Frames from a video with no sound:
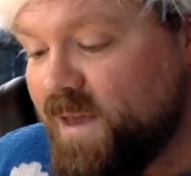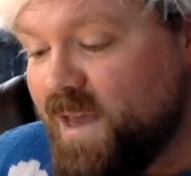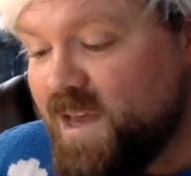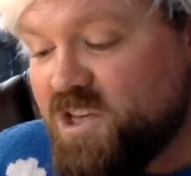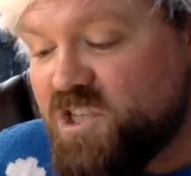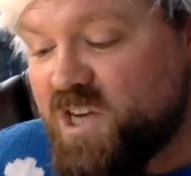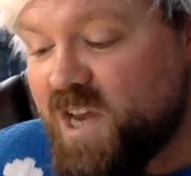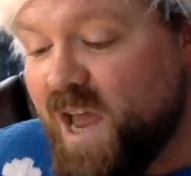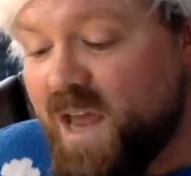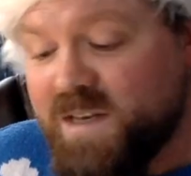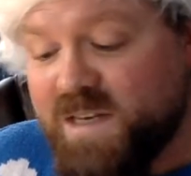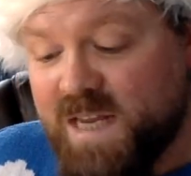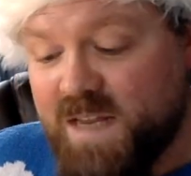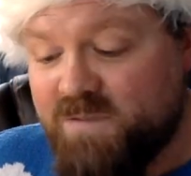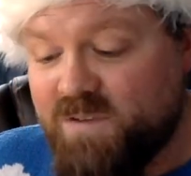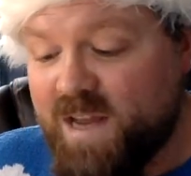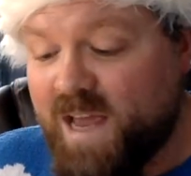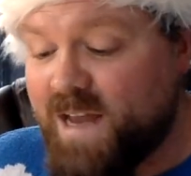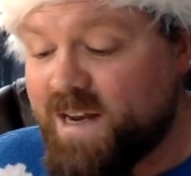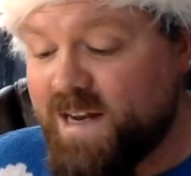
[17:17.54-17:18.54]
She hadn't
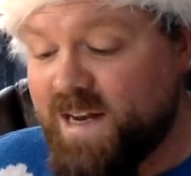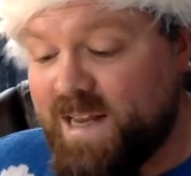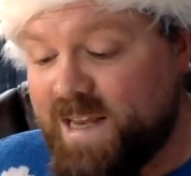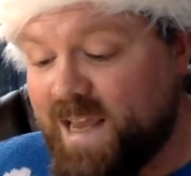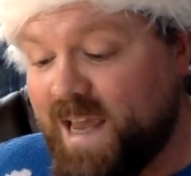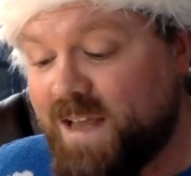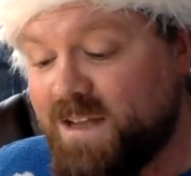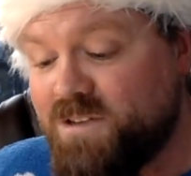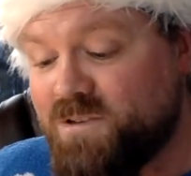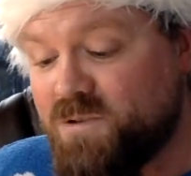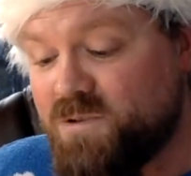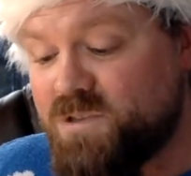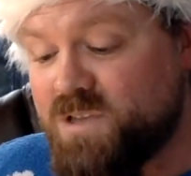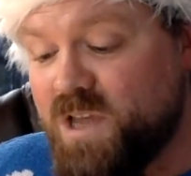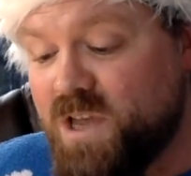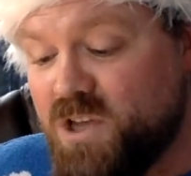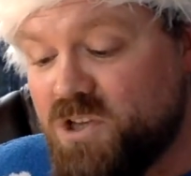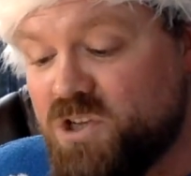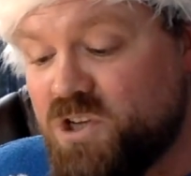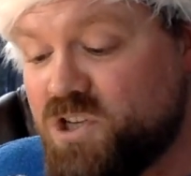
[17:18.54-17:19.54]
even had any candles,
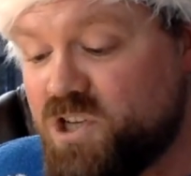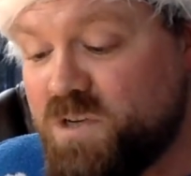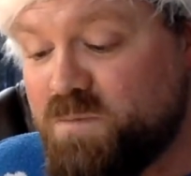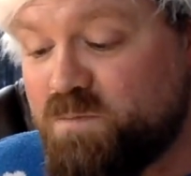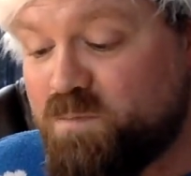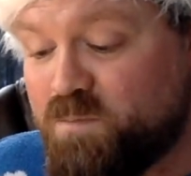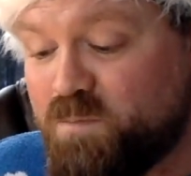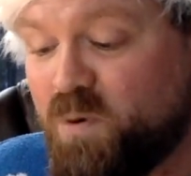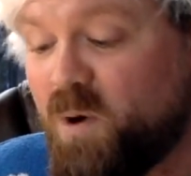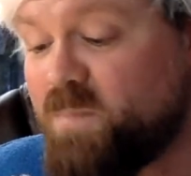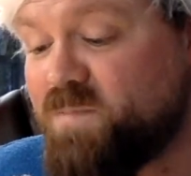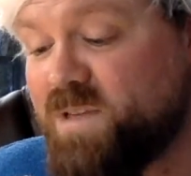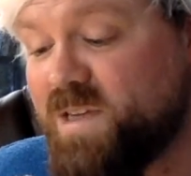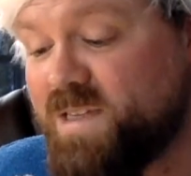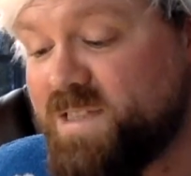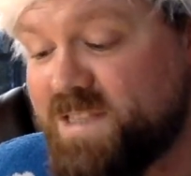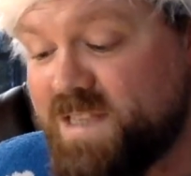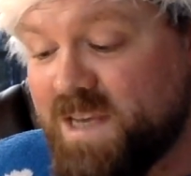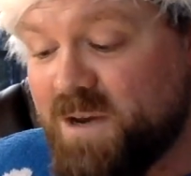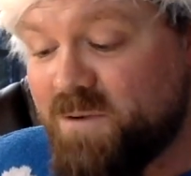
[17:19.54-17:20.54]
so she'd propped her
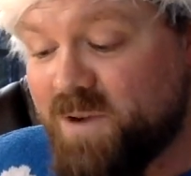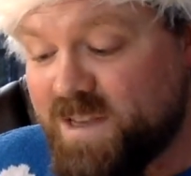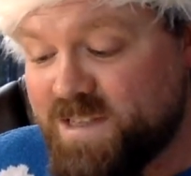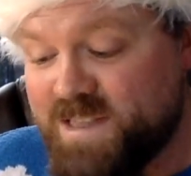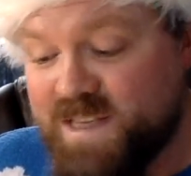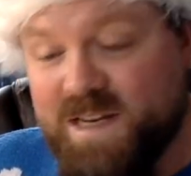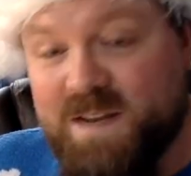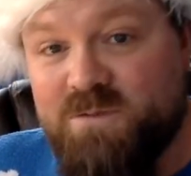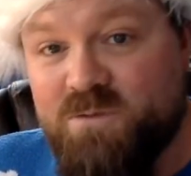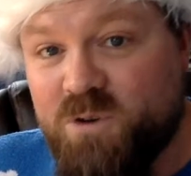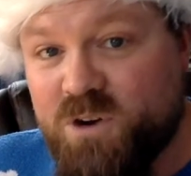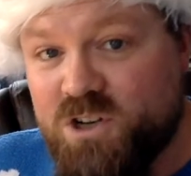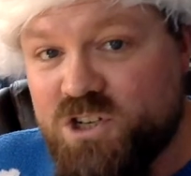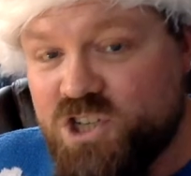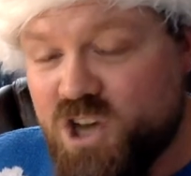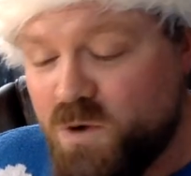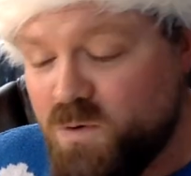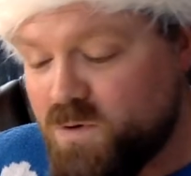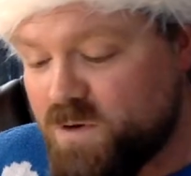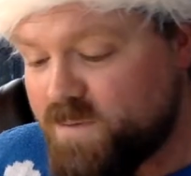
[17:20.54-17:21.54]
cigarettes in it for a
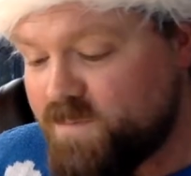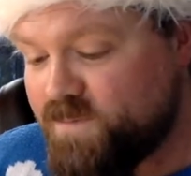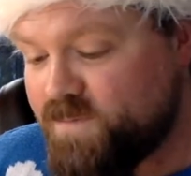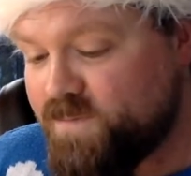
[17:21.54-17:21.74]
joke.